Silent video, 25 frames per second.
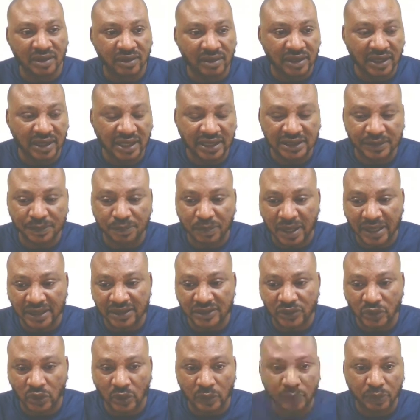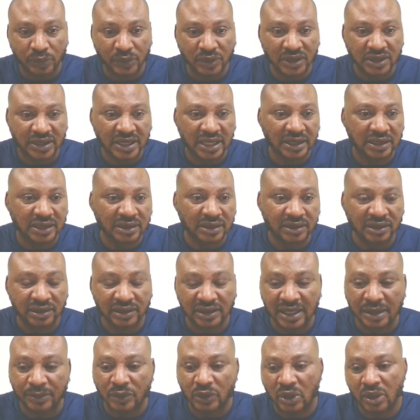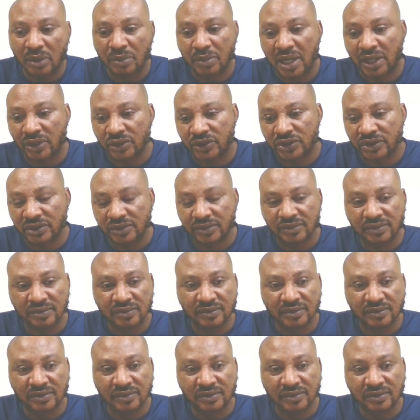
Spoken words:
expand it, open it, then the RAM will come out.